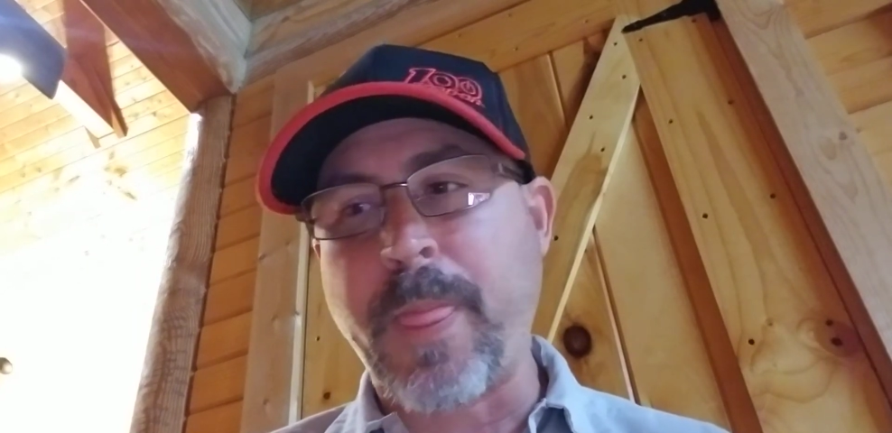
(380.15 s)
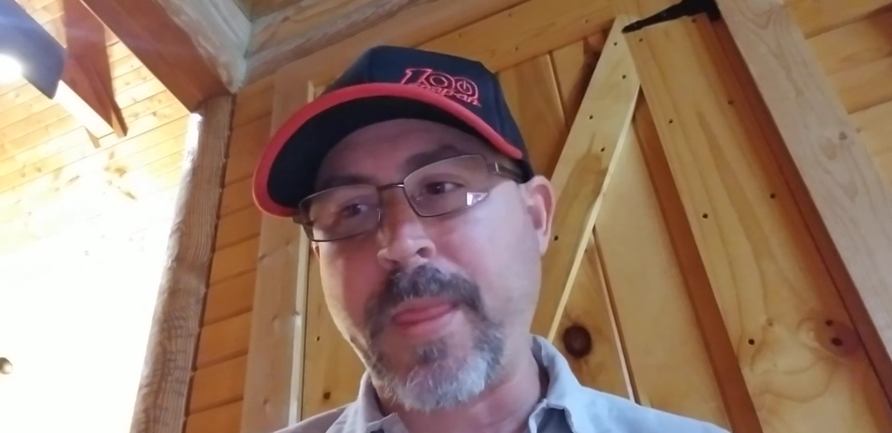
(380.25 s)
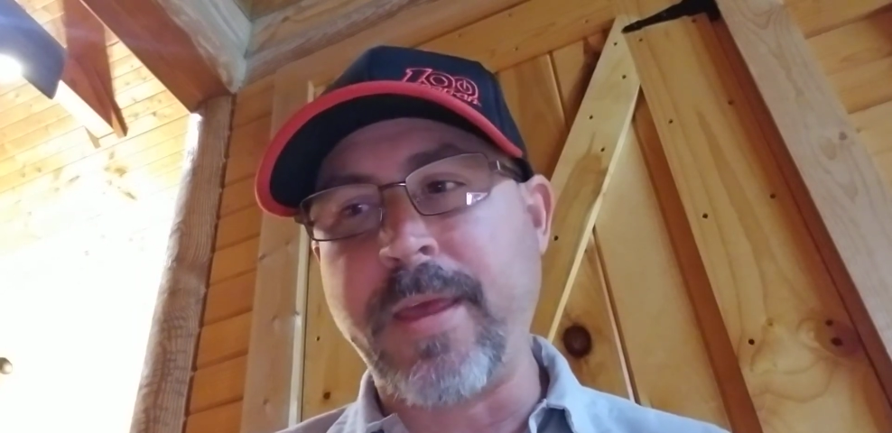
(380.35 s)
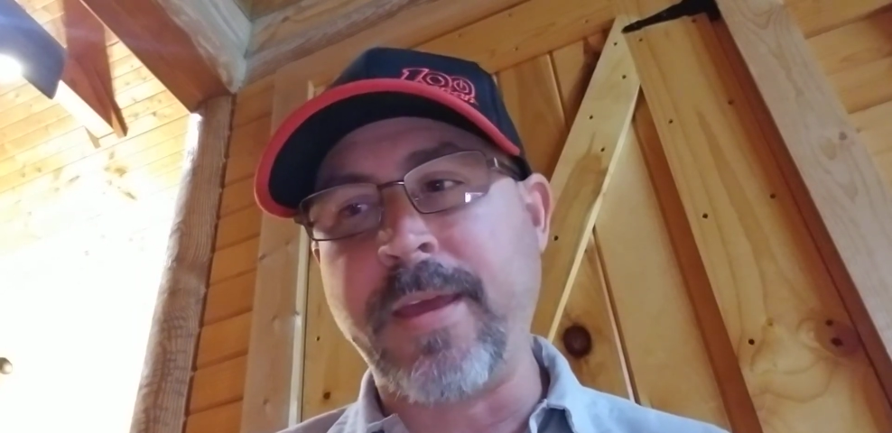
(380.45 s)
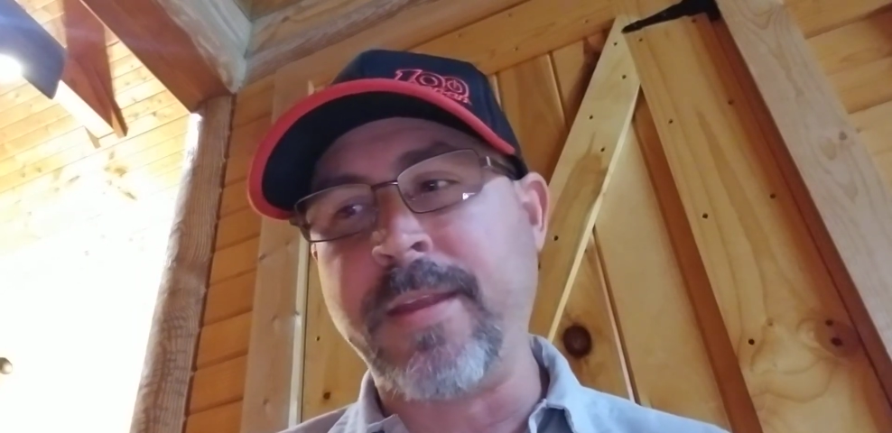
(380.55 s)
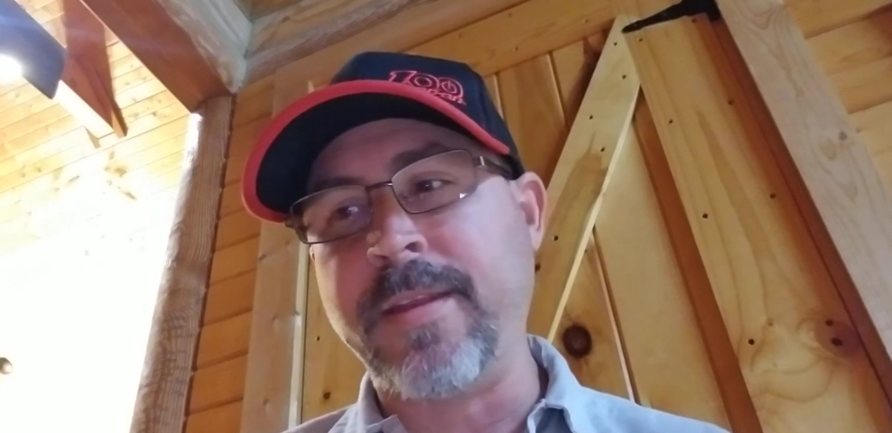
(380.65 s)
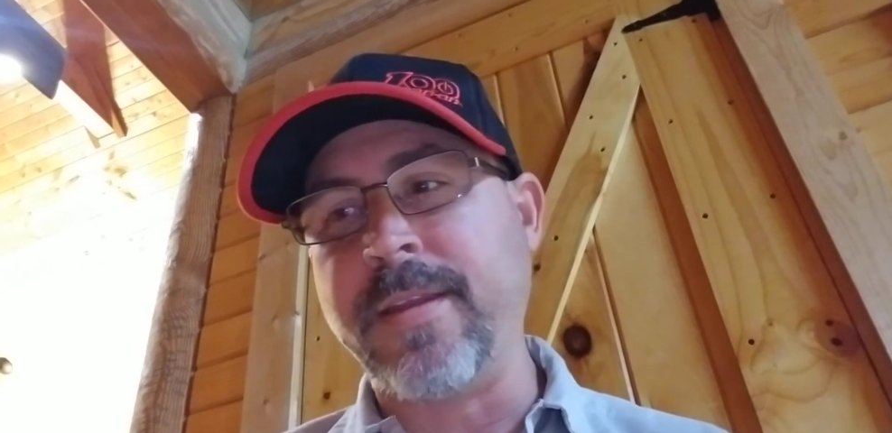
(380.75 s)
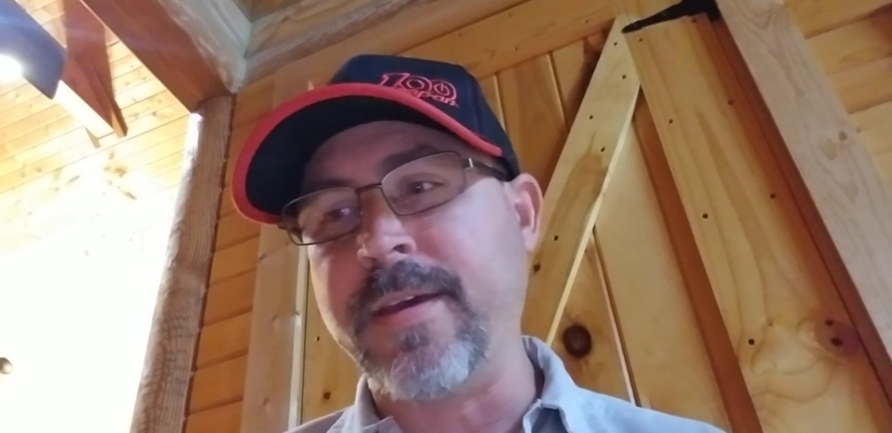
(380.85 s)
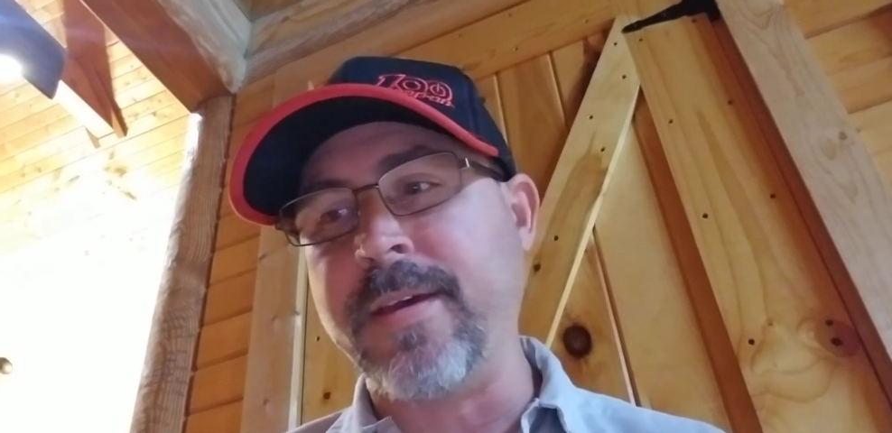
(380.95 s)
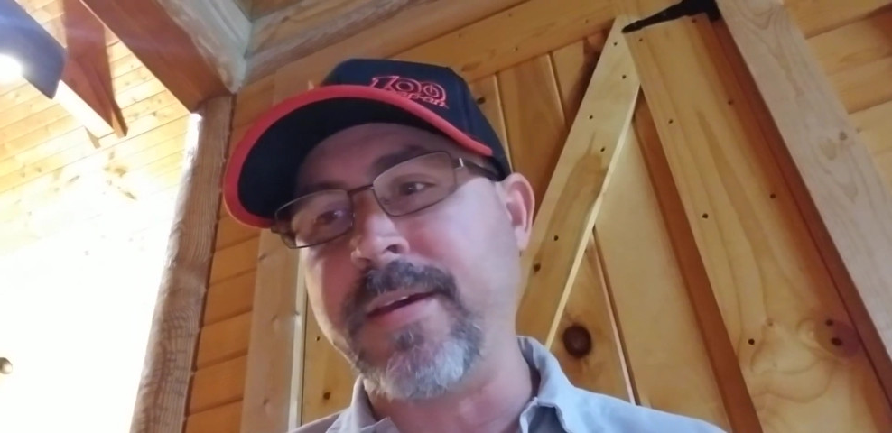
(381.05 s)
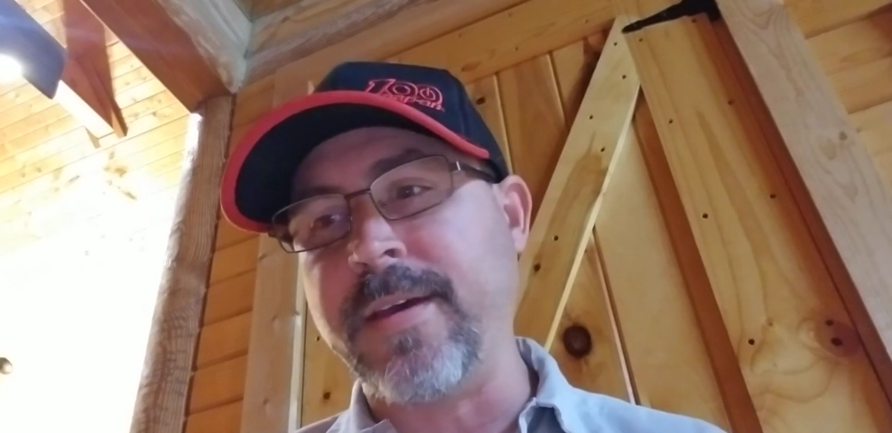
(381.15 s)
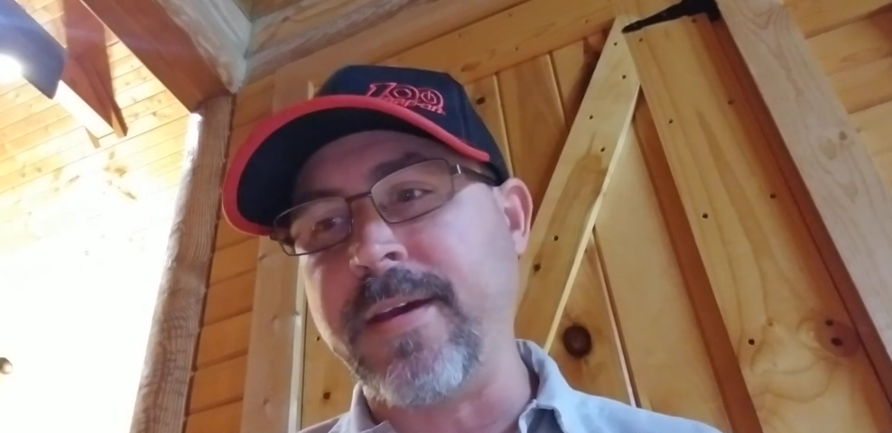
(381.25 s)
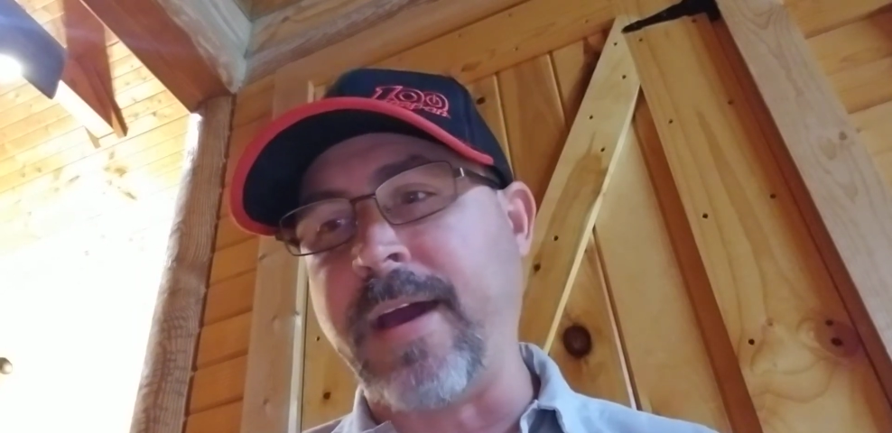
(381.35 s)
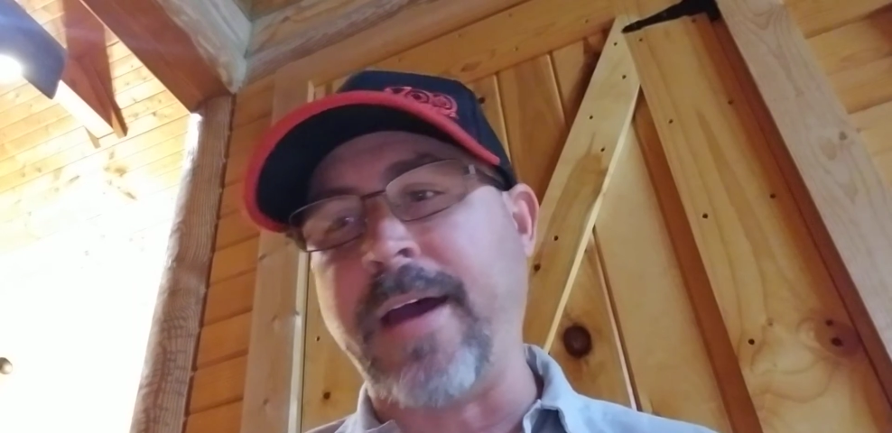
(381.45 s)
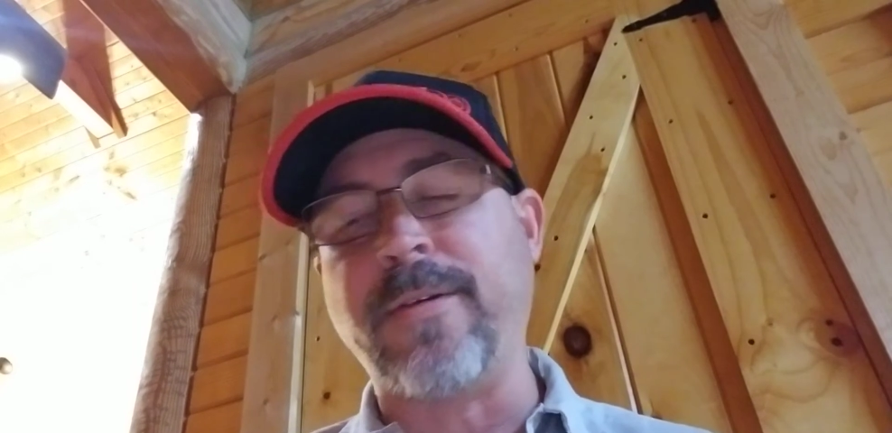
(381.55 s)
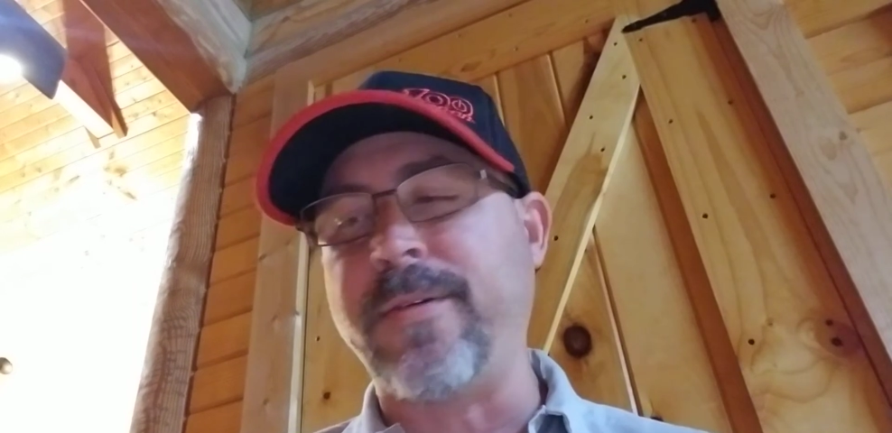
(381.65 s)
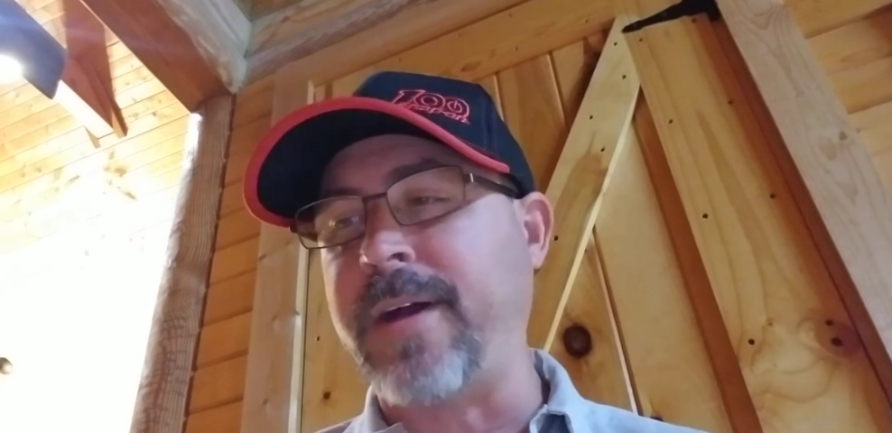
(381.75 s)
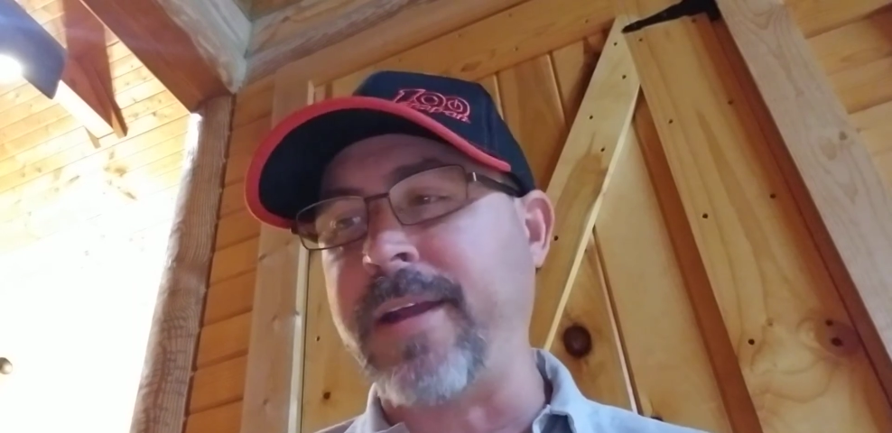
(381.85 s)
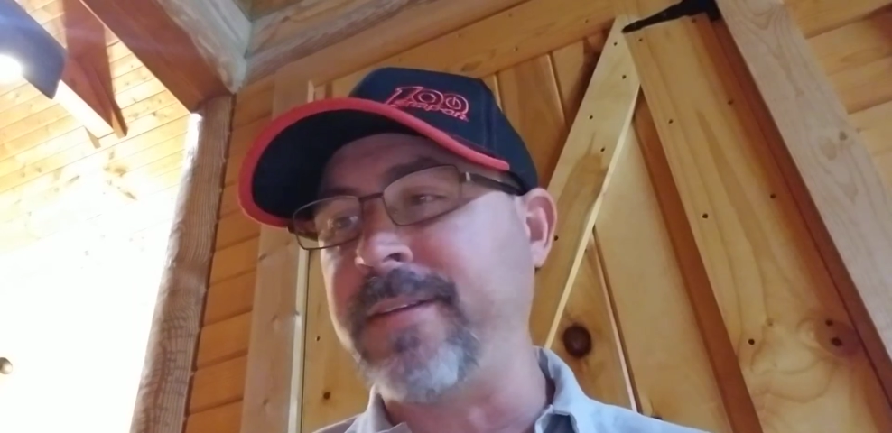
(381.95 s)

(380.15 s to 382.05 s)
And I